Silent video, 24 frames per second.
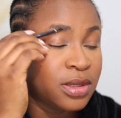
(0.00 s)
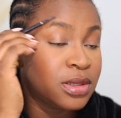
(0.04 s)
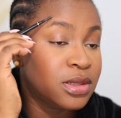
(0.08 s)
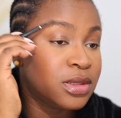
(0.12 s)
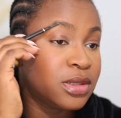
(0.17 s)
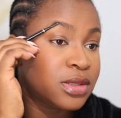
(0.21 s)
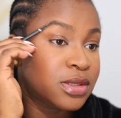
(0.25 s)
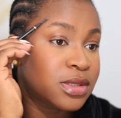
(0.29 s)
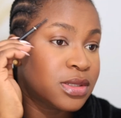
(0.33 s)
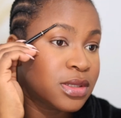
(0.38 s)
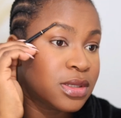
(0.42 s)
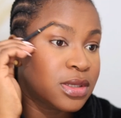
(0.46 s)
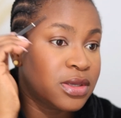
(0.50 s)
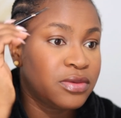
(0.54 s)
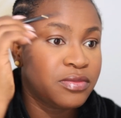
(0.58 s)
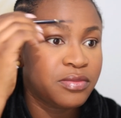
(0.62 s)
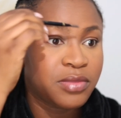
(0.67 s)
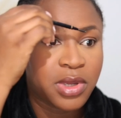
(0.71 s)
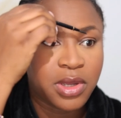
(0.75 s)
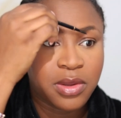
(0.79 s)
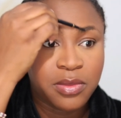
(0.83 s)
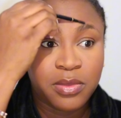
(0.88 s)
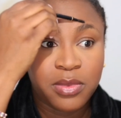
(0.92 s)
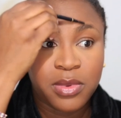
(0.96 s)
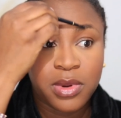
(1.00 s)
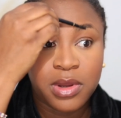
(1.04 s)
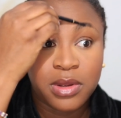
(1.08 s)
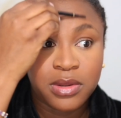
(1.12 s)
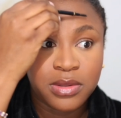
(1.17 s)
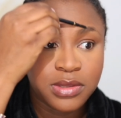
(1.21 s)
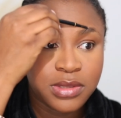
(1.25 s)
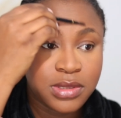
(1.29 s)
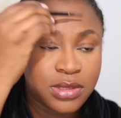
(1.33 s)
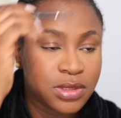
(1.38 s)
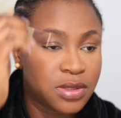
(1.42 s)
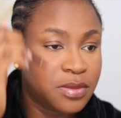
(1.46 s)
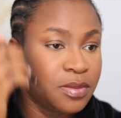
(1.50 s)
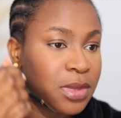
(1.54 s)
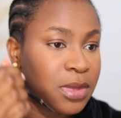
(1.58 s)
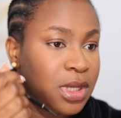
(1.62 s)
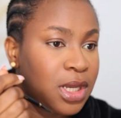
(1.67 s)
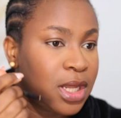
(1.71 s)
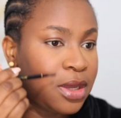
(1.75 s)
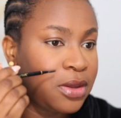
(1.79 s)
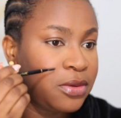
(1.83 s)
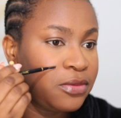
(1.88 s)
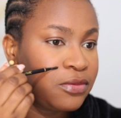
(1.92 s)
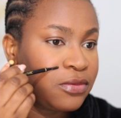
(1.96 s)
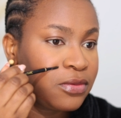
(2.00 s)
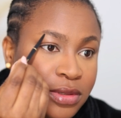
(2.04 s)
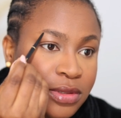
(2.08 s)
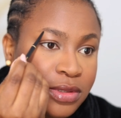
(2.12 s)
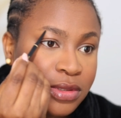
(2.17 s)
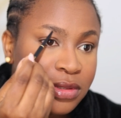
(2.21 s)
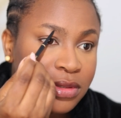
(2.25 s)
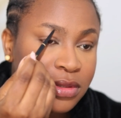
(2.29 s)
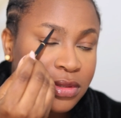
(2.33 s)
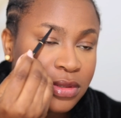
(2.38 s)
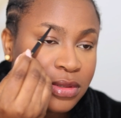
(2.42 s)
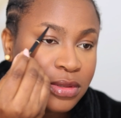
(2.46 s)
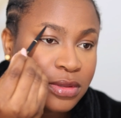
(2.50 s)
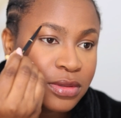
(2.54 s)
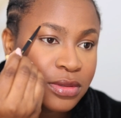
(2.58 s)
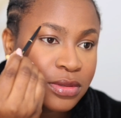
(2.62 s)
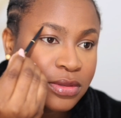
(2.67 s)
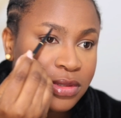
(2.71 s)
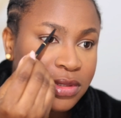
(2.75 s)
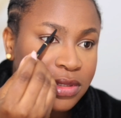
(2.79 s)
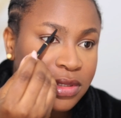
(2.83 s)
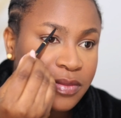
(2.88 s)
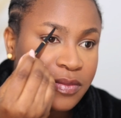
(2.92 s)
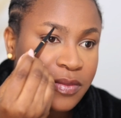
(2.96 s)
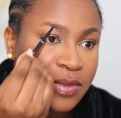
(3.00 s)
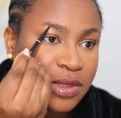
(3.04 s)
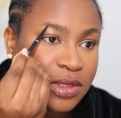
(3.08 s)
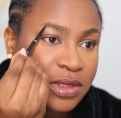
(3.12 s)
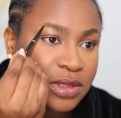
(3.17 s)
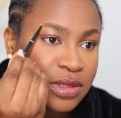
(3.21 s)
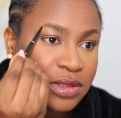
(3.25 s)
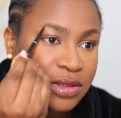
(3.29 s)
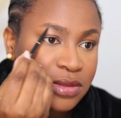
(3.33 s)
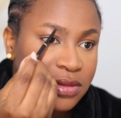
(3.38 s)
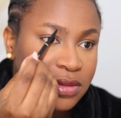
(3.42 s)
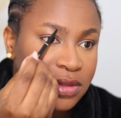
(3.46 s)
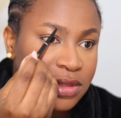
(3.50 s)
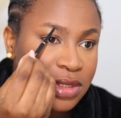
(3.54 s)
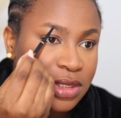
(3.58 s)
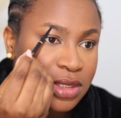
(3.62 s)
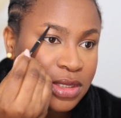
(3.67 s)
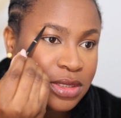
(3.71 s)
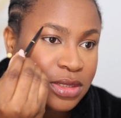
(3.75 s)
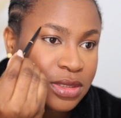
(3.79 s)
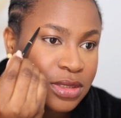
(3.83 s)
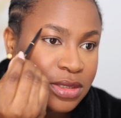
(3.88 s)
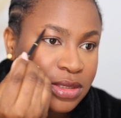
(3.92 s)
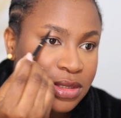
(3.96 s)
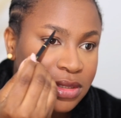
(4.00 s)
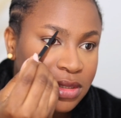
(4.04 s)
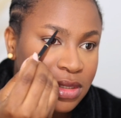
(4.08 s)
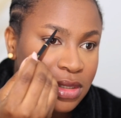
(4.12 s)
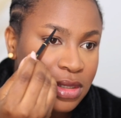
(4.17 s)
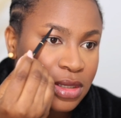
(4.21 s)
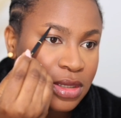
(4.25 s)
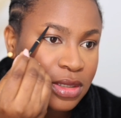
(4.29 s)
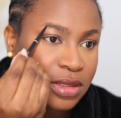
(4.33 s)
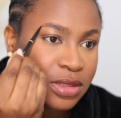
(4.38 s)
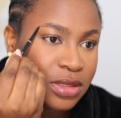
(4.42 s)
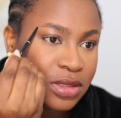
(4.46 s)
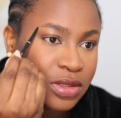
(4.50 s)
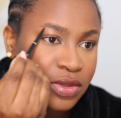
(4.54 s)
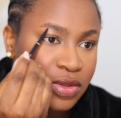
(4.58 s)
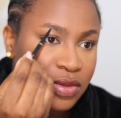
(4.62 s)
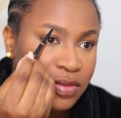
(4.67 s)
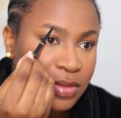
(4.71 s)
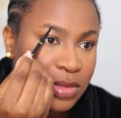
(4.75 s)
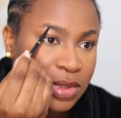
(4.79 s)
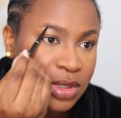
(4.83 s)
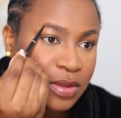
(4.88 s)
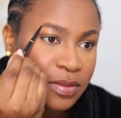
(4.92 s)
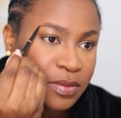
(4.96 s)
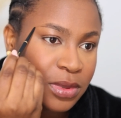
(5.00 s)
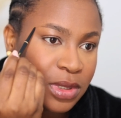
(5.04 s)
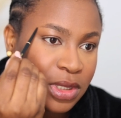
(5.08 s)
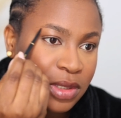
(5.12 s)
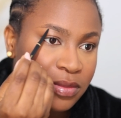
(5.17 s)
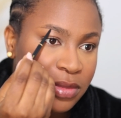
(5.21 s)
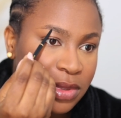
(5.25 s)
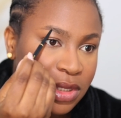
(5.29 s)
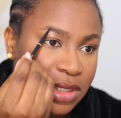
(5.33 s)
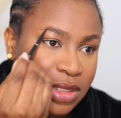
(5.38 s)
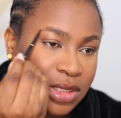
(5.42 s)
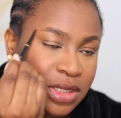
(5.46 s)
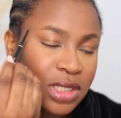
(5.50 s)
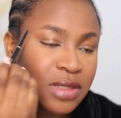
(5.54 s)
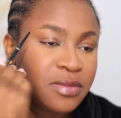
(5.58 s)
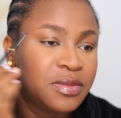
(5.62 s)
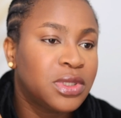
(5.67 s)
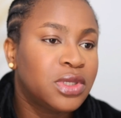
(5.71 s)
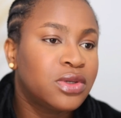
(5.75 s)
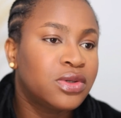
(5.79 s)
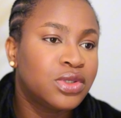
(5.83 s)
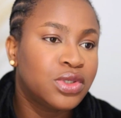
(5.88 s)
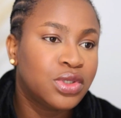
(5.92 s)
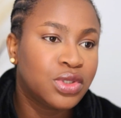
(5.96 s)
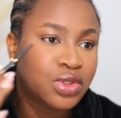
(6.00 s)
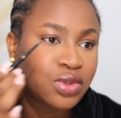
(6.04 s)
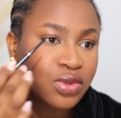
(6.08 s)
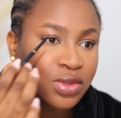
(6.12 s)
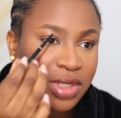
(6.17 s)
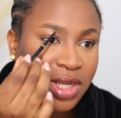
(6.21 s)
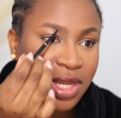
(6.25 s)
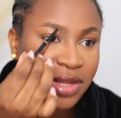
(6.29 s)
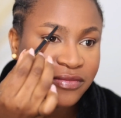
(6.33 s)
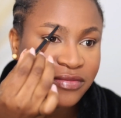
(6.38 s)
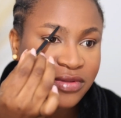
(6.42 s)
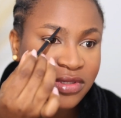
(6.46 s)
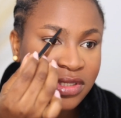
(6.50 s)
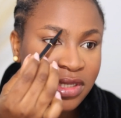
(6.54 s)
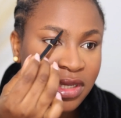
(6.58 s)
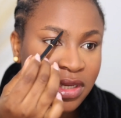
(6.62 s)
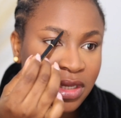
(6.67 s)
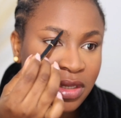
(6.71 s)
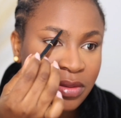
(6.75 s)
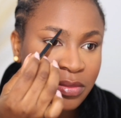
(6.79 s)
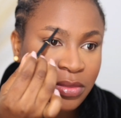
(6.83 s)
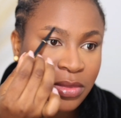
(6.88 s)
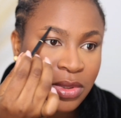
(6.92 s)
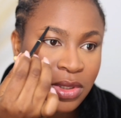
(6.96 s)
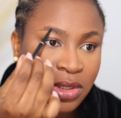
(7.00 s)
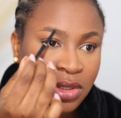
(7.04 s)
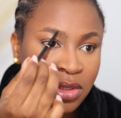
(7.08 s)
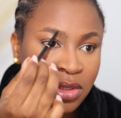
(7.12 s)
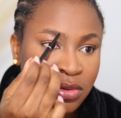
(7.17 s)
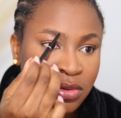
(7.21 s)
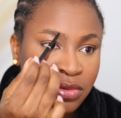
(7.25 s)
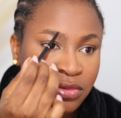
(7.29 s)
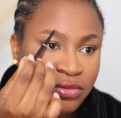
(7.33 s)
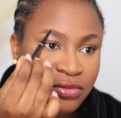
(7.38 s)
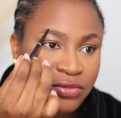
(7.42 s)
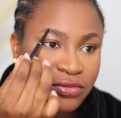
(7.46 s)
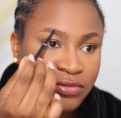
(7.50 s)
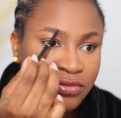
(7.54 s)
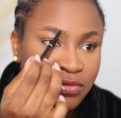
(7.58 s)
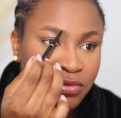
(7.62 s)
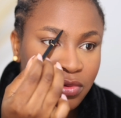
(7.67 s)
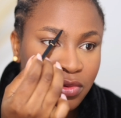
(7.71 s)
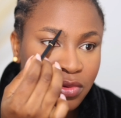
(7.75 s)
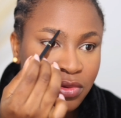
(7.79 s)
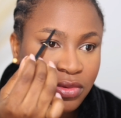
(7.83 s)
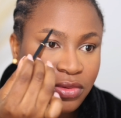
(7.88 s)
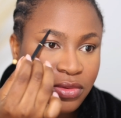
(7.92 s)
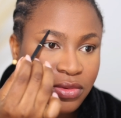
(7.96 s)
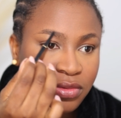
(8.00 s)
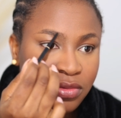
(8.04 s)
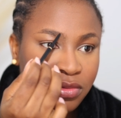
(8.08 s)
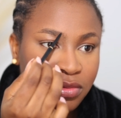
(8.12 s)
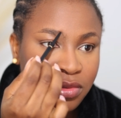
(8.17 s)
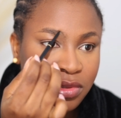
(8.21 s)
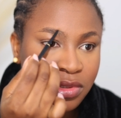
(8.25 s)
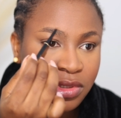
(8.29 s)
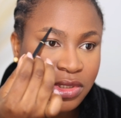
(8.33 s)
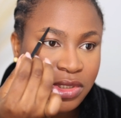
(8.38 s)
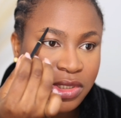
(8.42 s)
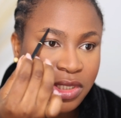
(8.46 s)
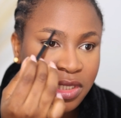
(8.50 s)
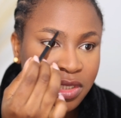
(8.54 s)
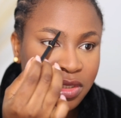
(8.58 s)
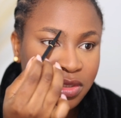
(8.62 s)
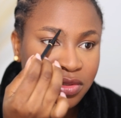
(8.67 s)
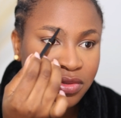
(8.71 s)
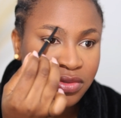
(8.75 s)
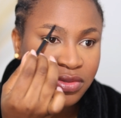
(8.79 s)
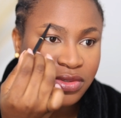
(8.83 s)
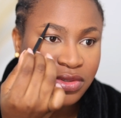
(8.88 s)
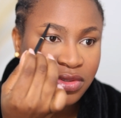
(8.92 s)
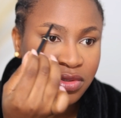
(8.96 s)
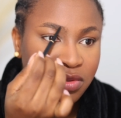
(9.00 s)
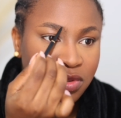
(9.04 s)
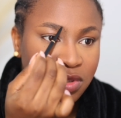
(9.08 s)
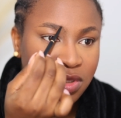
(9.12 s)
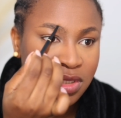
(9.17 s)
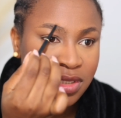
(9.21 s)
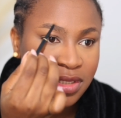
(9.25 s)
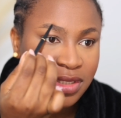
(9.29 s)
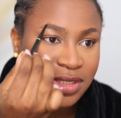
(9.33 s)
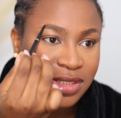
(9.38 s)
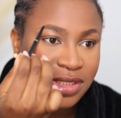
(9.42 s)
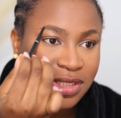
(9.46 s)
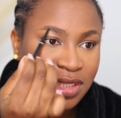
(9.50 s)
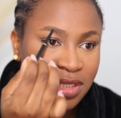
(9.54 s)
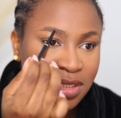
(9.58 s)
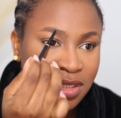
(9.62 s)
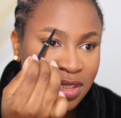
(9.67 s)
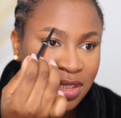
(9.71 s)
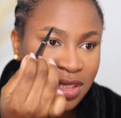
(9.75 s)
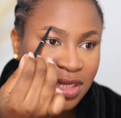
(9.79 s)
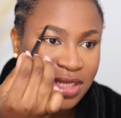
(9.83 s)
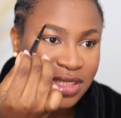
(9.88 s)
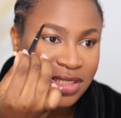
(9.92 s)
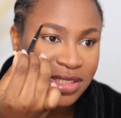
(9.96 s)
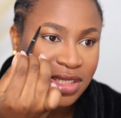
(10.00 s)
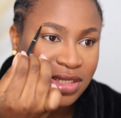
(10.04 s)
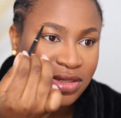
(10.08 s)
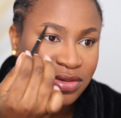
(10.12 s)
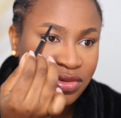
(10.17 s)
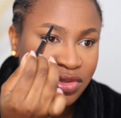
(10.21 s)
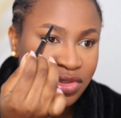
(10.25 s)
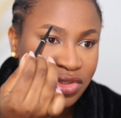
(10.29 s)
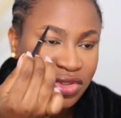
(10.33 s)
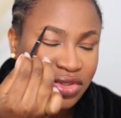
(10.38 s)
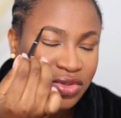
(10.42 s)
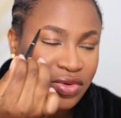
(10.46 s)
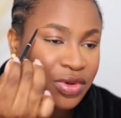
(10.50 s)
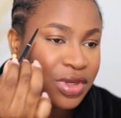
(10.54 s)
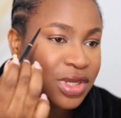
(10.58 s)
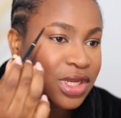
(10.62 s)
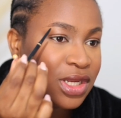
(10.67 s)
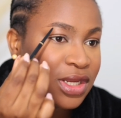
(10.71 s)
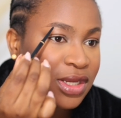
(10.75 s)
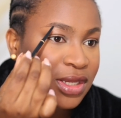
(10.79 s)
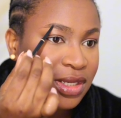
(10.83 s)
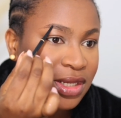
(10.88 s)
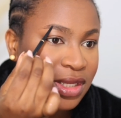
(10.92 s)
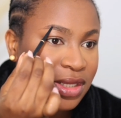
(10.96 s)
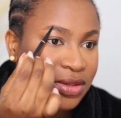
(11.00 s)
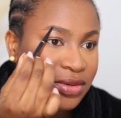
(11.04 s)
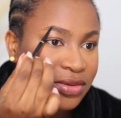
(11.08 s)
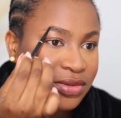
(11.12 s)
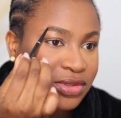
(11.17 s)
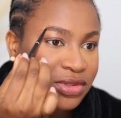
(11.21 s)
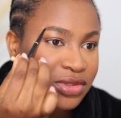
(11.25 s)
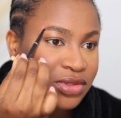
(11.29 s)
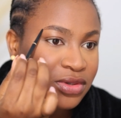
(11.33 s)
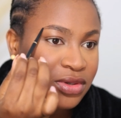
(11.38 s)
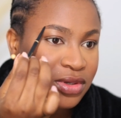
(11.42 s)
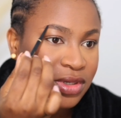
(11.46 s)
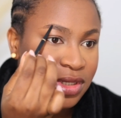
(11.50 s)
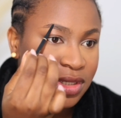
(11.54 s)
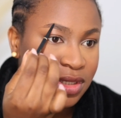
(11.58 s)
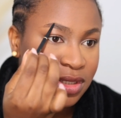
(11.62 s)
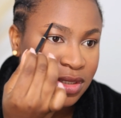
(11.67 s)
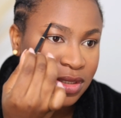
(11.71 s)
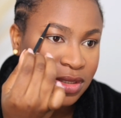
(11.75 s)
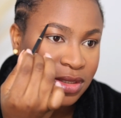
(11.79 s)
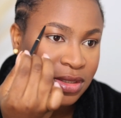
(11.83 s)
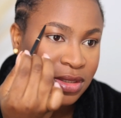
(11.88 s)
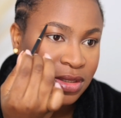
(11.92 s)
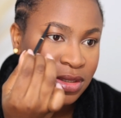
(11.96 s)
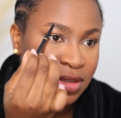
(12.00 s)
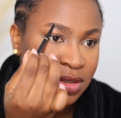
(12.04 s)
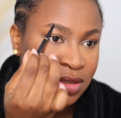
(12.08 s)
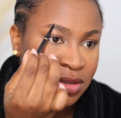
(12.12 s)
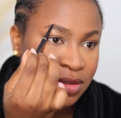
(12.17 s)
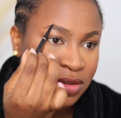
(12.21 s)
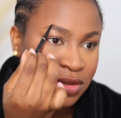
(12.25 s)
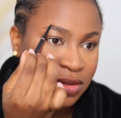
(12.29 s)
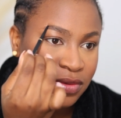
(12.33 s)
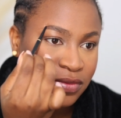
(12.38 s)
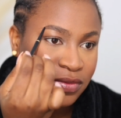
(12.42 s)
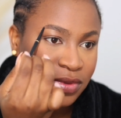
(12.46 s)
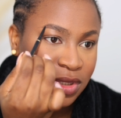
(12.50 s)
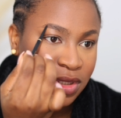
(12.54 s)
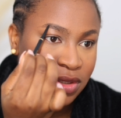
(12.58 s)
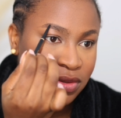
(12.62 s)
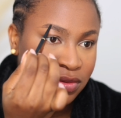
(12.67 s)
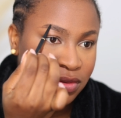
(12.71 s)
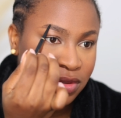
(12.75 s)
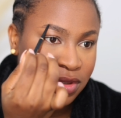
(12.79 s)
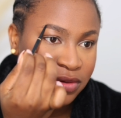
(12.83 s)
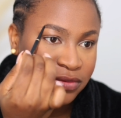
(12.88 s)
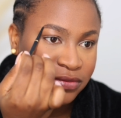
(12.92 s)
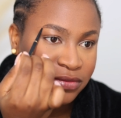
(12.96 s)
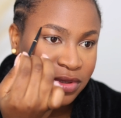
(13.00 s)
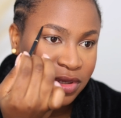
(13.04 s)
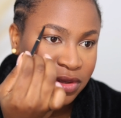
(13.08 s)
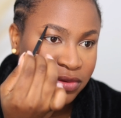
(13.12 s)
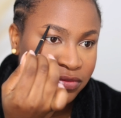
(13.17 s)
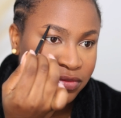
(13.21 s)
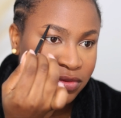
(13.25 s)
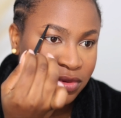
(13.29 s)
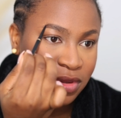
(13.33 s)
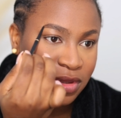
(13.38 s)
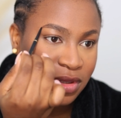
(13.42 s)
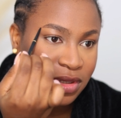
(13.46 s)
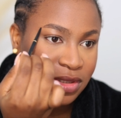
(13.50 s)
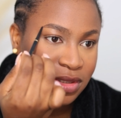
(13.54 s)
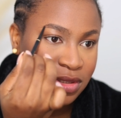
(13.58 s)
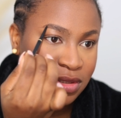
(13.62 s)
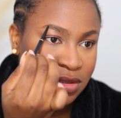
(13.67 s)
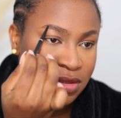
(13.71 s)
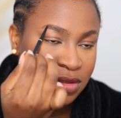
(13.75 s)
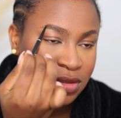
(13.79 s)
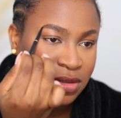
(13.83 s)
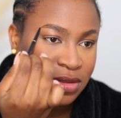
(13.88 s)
Just to give my brows some life. Just use a pencil that is extremely pigmented because you don't have time for trying to trace and the lines are not showing and you're struggling. You really don't have time for that.